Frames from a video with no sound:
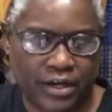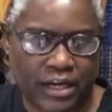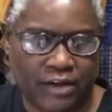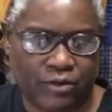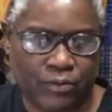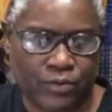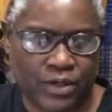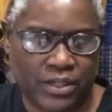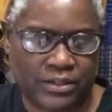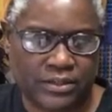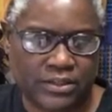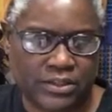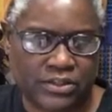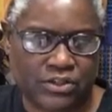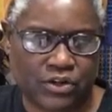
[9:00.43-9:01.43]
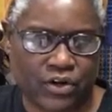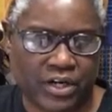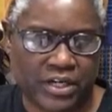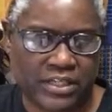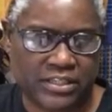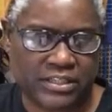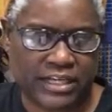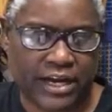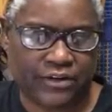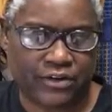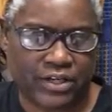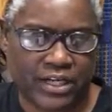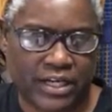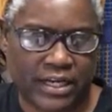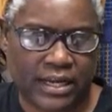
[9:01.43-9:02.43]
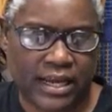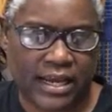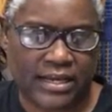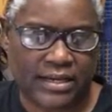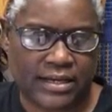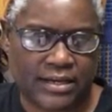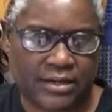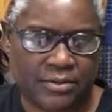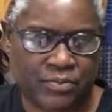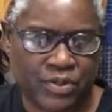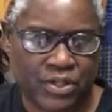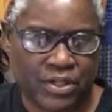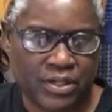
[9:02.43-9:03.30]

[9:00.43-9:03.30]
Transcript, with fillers: Everyone starting Saturday a.m.